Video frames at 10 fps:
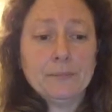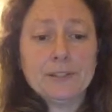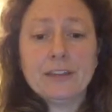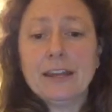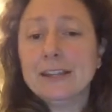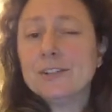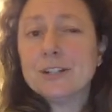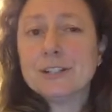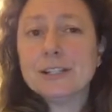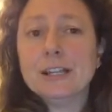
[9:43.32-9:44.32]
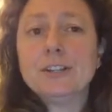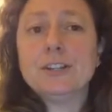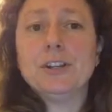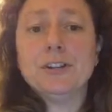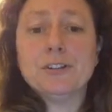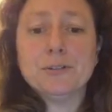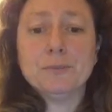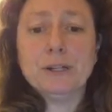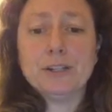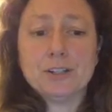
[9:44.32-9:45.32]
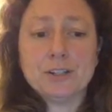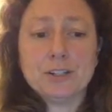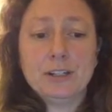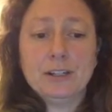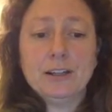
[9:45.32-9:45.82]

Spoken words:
So they're interesting issues which